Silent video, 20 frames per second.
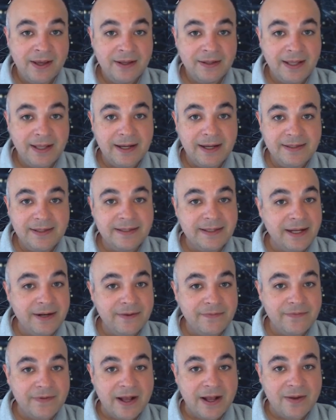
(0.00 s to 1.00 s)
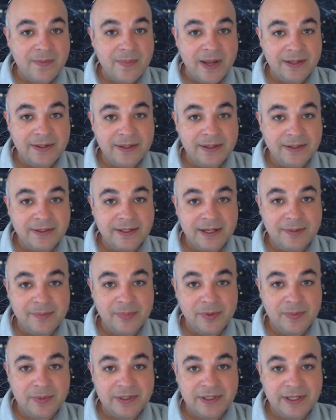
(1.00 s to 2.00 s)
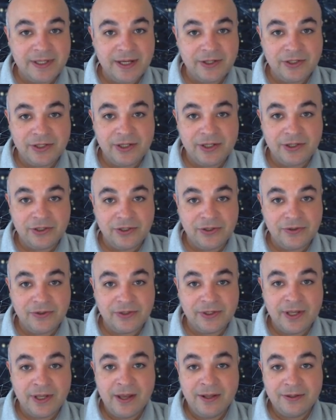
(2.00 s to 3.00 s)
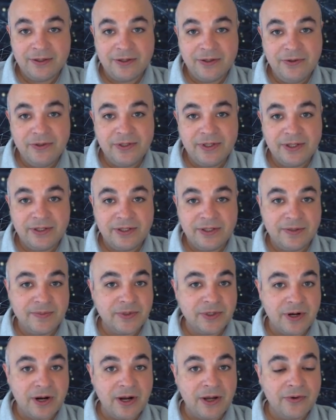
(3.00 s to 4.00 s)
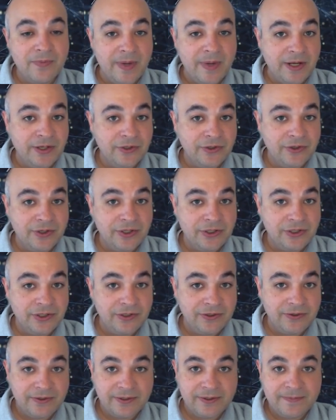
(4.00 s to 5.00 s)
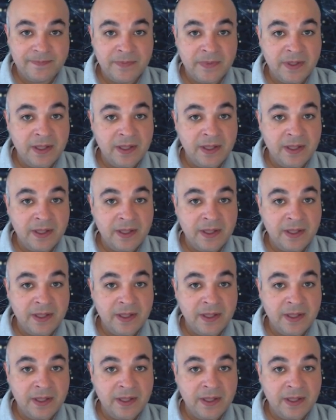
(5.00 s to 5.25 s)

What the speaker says: legacy data file methods, and implementation issues to new systems are other major issues.